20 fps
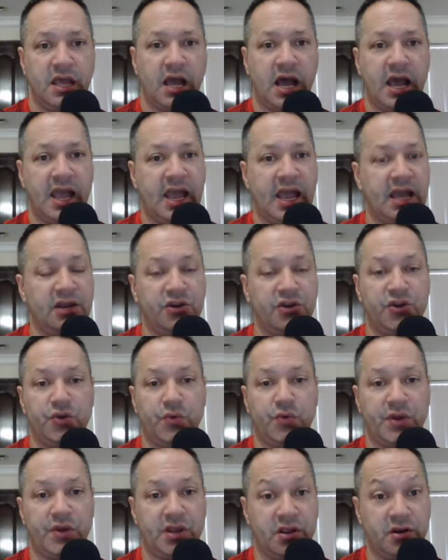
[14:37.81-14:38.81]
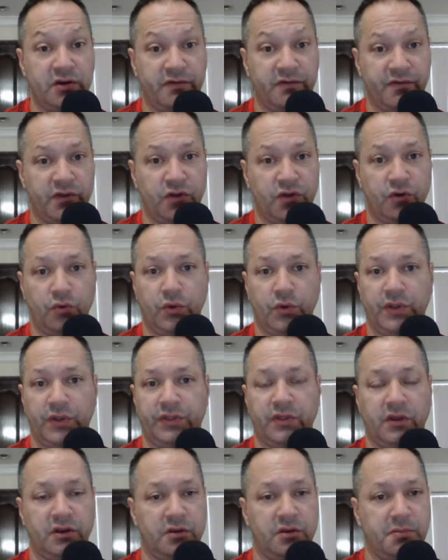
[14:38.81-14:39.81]
I had to do an interview
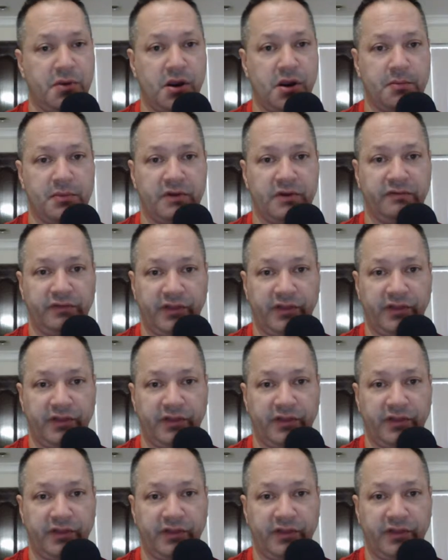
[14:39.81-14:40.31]
with the Department